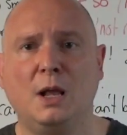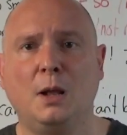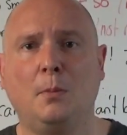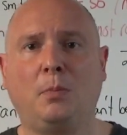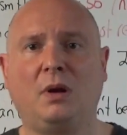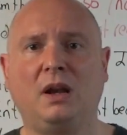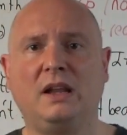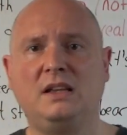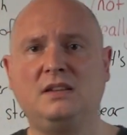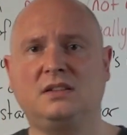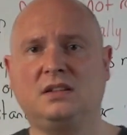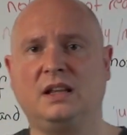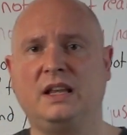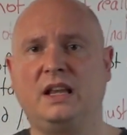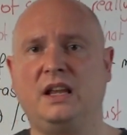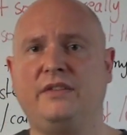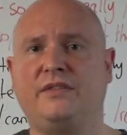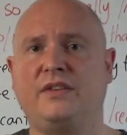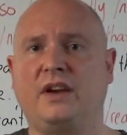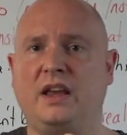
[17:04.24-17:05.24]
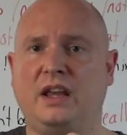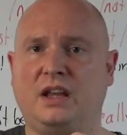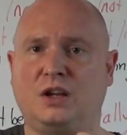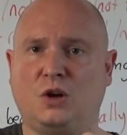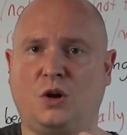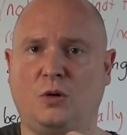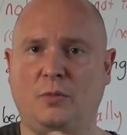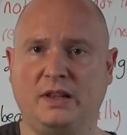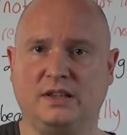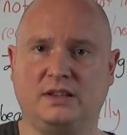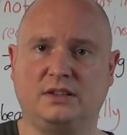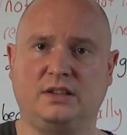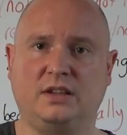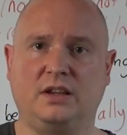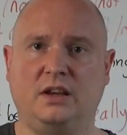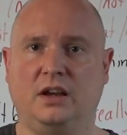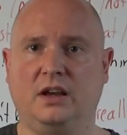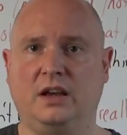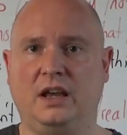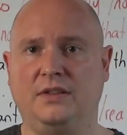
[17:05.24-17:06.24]
please leave a comment
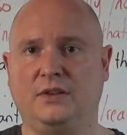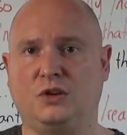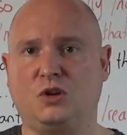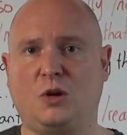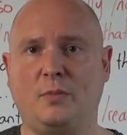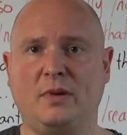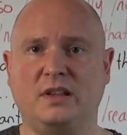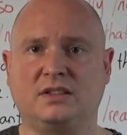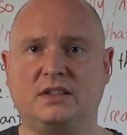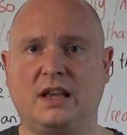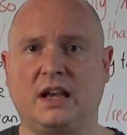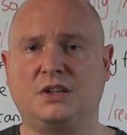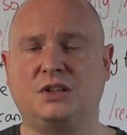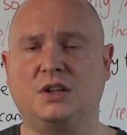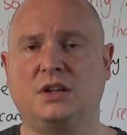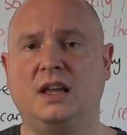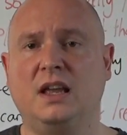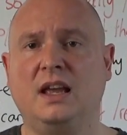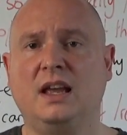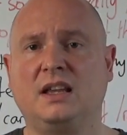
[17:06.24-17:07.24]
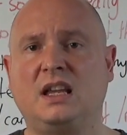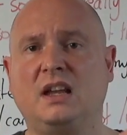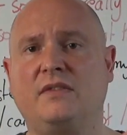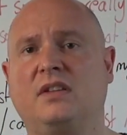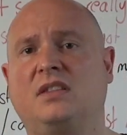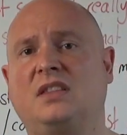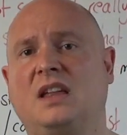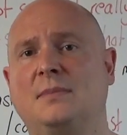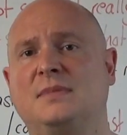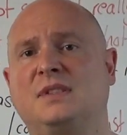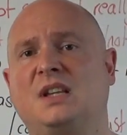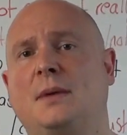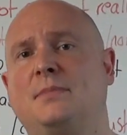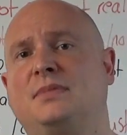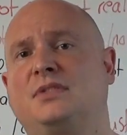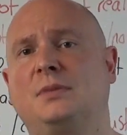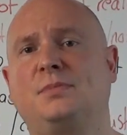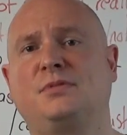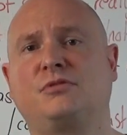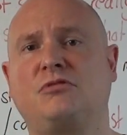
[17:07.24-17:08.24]
in the comment section, give a thumbs up,
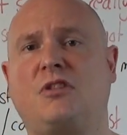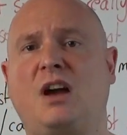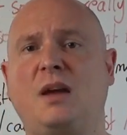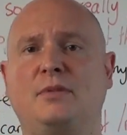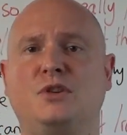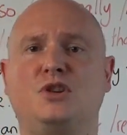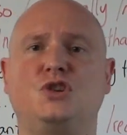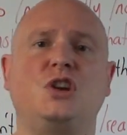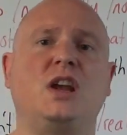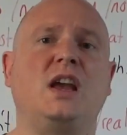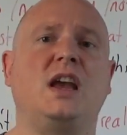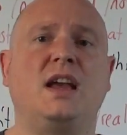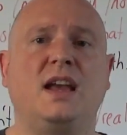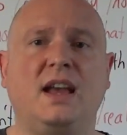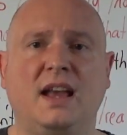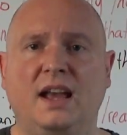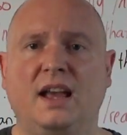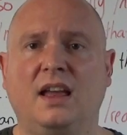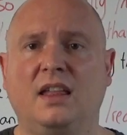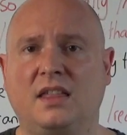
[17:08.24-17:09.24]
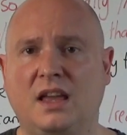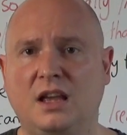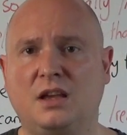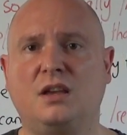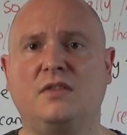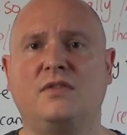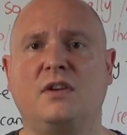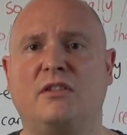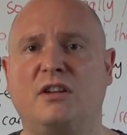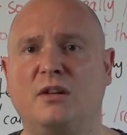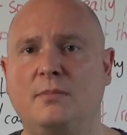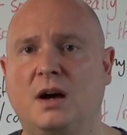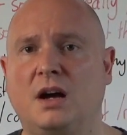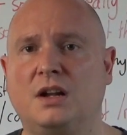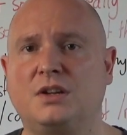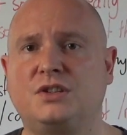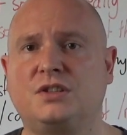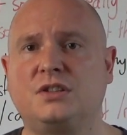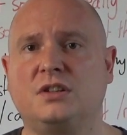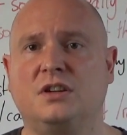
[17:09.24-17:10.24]
subscribe and share. Thank you very
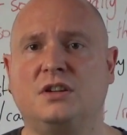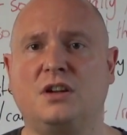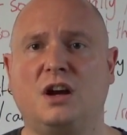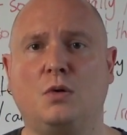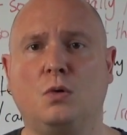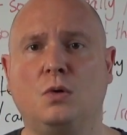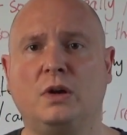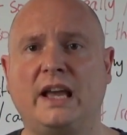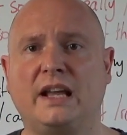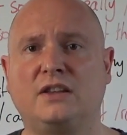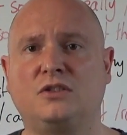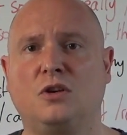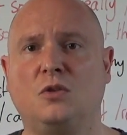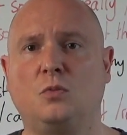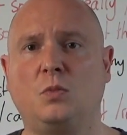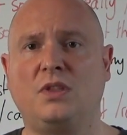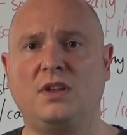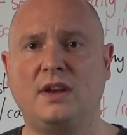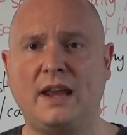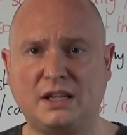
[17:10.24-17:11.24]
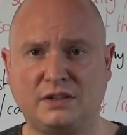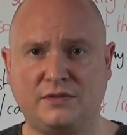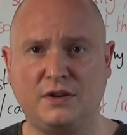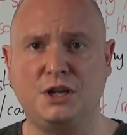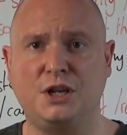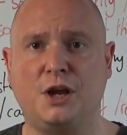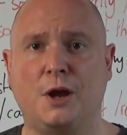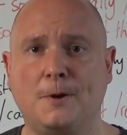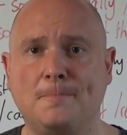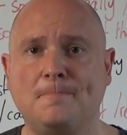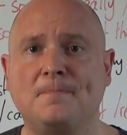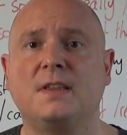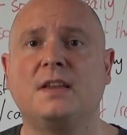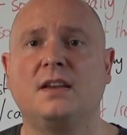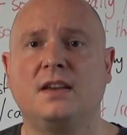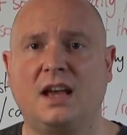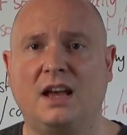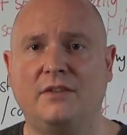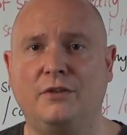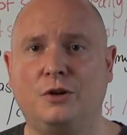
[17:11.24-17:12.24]
much, and I will get on with the next video.
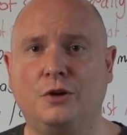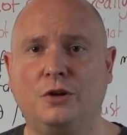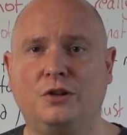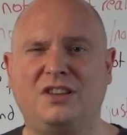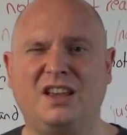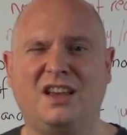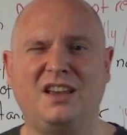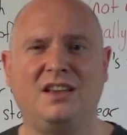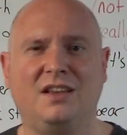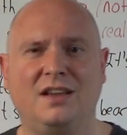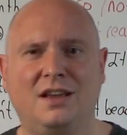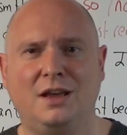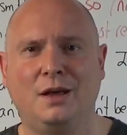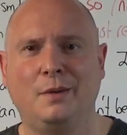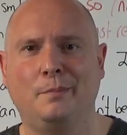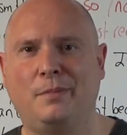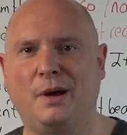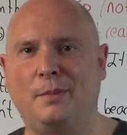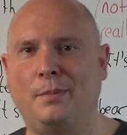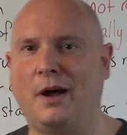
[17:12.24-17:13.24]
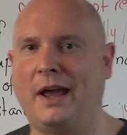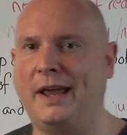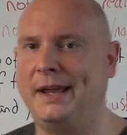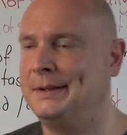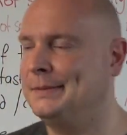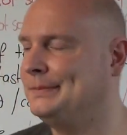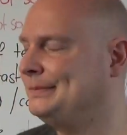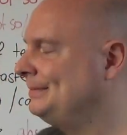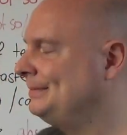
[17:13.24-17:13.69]
Have a good day. Bye-bye.